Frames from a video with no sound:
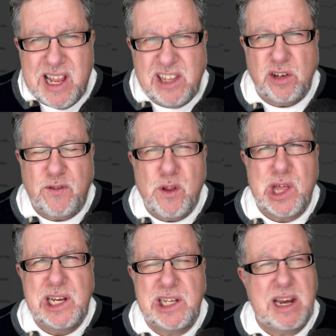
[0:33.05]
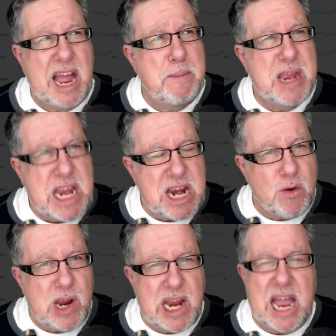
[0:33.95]
There's a few things that I'm
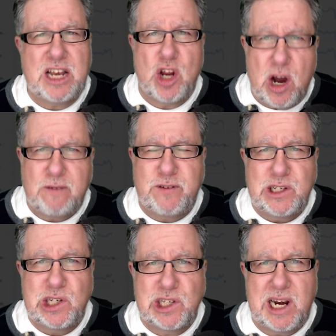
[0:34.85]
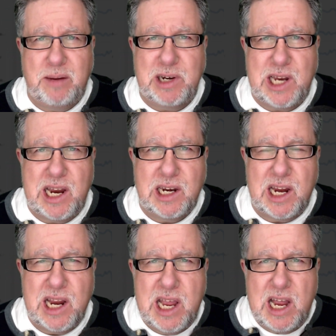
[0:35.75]
hearing at conferences that I'm
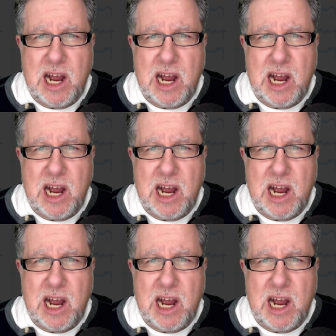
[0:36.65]
attending